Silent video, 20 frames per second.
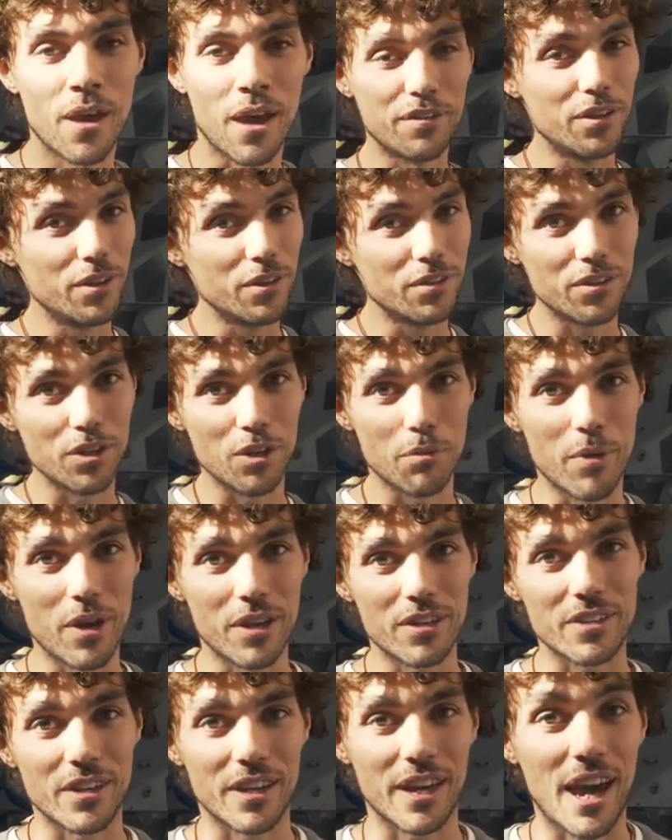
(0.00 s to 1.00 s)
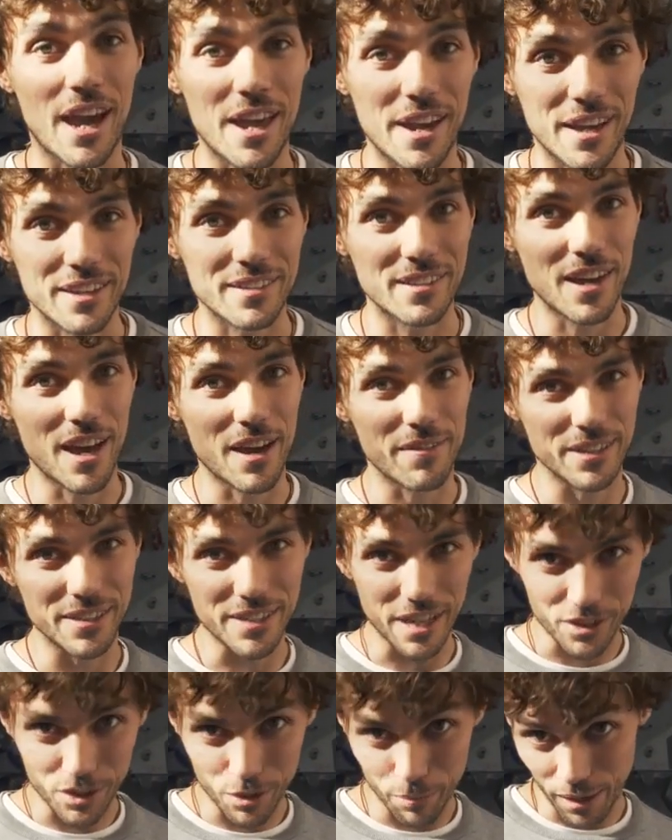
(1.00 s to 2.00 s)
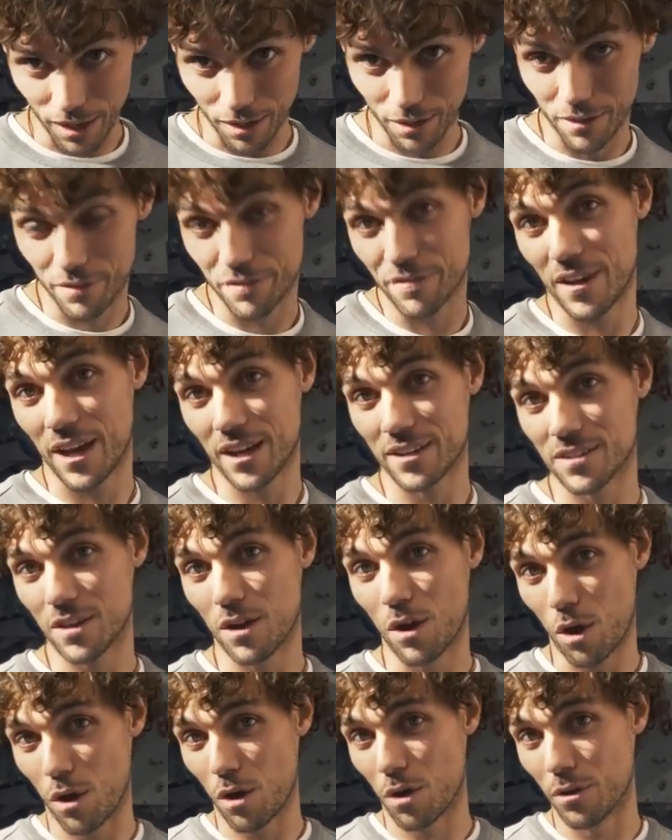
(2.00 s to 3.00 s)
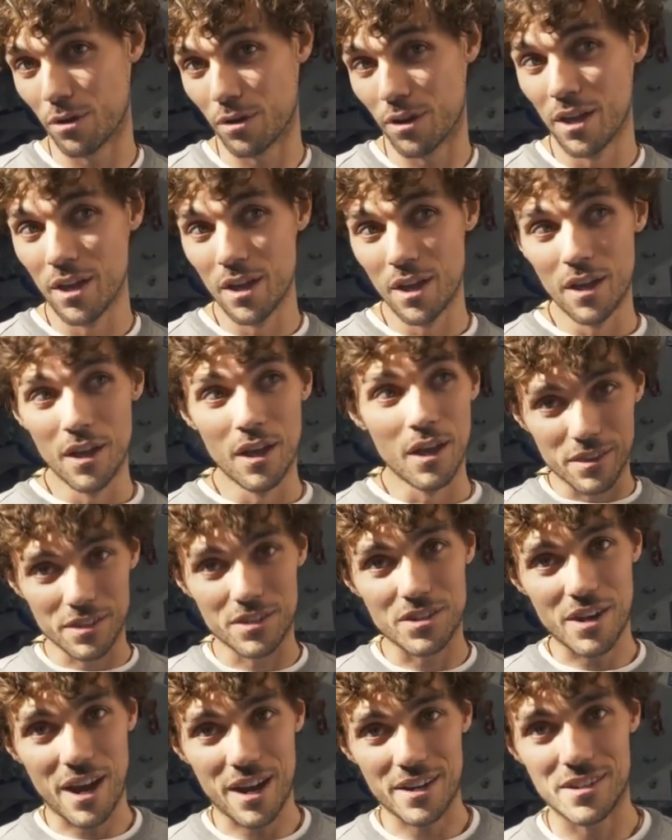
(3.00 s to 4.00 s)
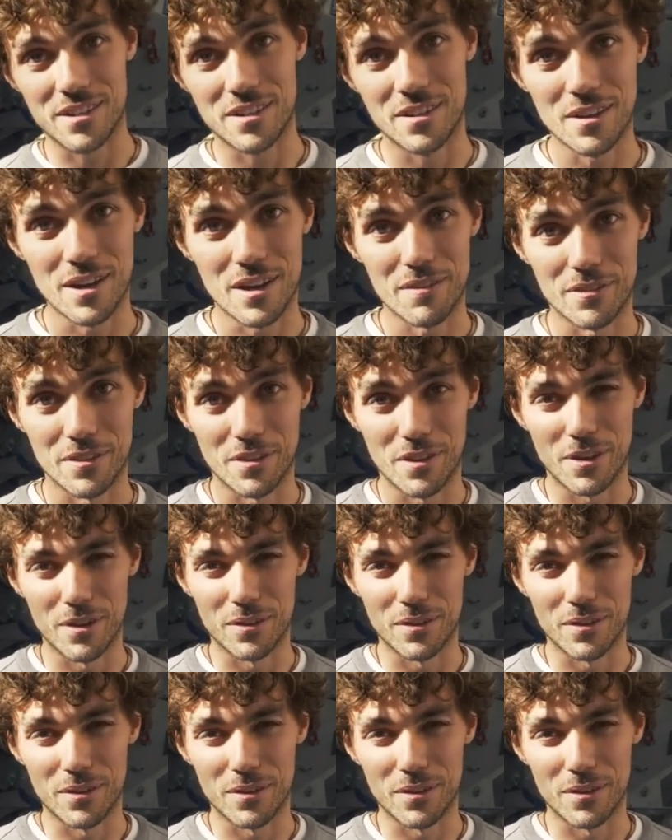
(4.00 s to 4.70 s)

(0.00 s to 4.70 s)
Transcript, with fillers: If you use too much, it can actually have a detrimental effect on the traction you have on the